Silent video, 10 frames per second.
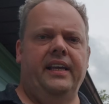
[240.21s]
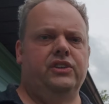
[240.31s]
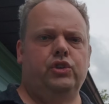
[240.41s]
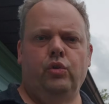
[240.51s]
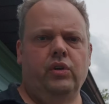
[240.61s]

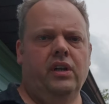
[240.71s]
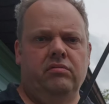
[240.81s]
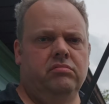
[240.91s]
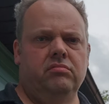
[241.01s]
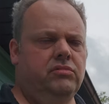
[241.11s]
and
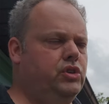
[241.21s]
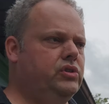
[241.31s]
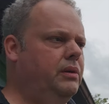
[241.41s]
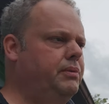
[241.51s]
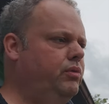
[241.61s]
shoot
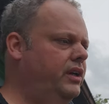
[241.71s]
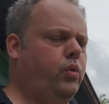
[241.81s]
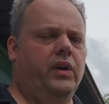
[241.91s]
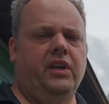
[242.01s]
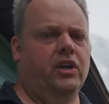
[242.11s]
something at
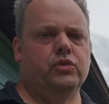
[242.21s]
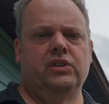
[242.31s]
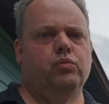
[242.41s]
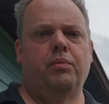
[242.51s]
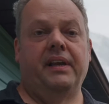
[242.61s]
20 yards.
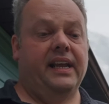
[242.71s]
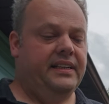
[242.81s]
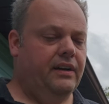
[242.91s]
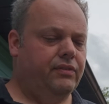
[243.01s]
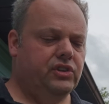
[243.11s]
This wouldn't make any
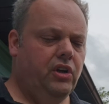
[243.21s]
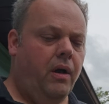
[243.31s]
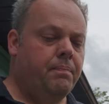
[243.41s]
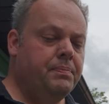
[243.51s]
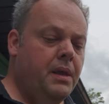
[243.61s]
difference at
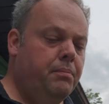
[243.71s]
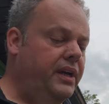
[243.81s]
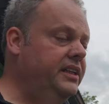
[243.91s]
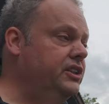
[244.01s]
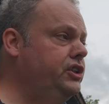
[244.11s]
all.
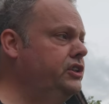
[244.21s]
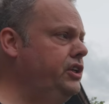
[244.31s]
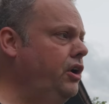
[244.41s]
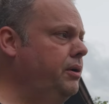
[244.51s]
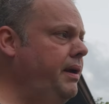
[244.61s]
But in the
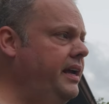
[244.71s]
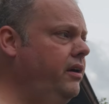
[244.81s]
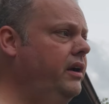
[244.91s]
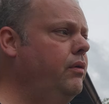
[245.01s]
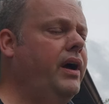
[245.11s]
60-yard
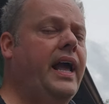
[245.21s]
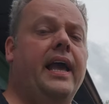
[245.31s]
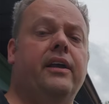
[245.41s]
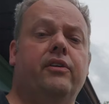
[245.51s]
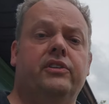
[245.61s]
backyard, I want
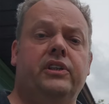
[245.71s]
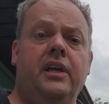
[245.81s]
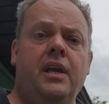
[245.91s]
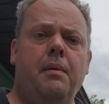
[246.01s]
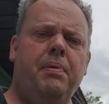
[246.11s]
accuracy,
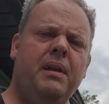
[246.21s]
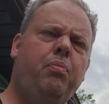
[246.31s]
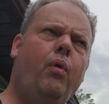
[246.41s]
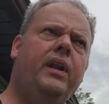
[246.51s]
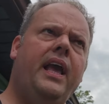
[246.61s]

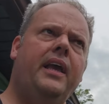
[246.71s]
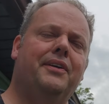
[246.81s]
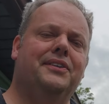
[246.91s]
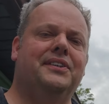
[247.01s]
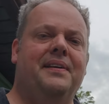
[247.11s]
pinpoint
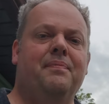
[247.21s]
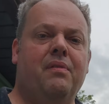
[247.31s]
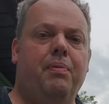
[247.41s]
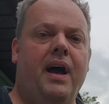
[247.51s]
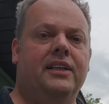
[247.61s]
accuracy,
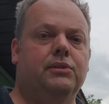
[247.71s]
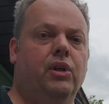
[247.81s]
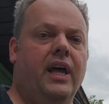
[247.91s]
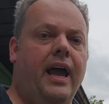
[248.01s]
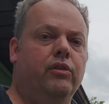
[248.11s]
if possible,
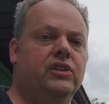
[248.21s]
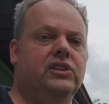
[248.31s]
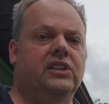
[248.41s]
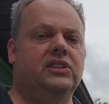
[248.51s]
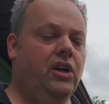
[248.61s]
out to
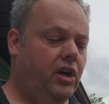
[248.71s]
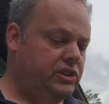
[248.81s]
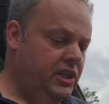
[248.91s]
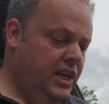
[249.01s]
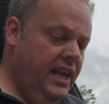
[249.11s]
60
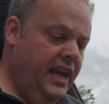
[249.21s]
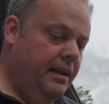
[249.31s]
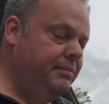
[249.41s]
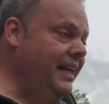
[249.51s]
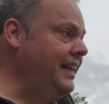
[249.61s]
yards. And
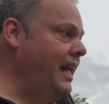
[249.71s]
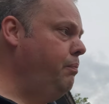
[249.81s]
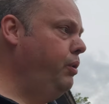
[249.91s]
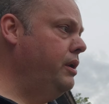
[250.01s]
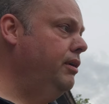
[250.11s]
I'm getting that
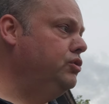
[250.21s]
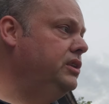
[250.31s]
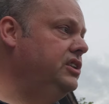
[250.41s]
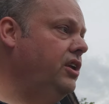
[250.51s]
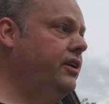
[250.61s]
pretty much with
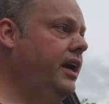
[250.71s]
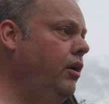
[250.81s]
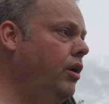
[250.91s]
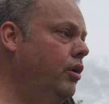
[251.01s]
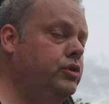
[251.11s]
these other
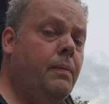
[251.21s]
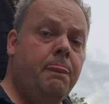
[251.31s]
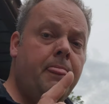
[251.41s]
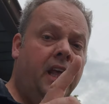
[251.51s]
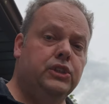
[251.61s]
arrows,
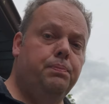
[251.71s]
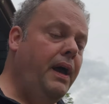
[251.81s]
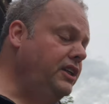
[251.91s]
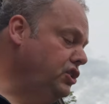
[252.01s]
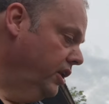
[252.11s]

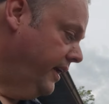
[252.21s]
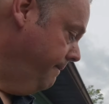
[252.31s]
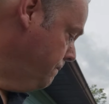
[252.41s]
especially